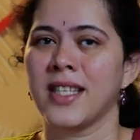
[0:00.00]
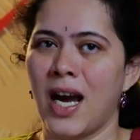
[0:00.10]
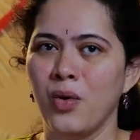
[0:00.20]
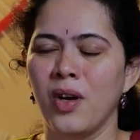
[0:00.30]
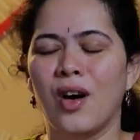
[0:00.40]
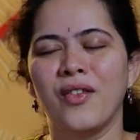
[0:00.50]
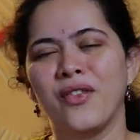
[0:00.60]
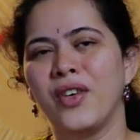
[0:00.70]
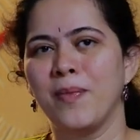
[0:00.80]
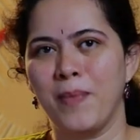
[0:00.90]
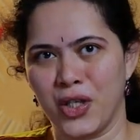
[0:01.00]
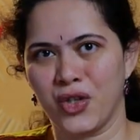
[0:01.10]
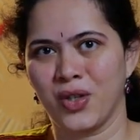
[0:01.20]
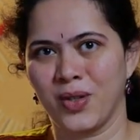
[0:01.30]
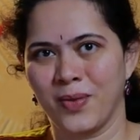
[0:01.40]
sound of different
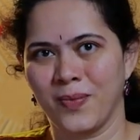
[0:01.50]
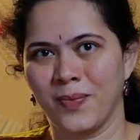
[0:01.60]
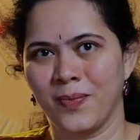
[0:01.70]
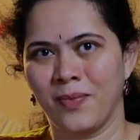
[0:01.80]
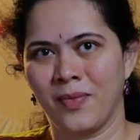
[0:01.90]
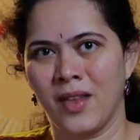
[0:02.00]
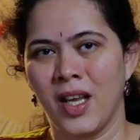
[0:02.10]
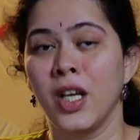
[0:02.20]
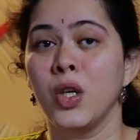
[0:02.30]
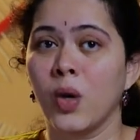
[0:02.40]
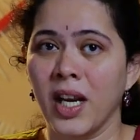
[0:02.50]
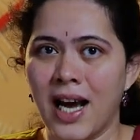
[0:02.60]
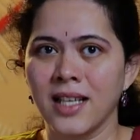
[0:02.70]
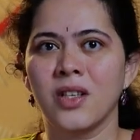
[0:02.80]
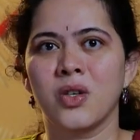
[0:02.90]
pitch. You can ask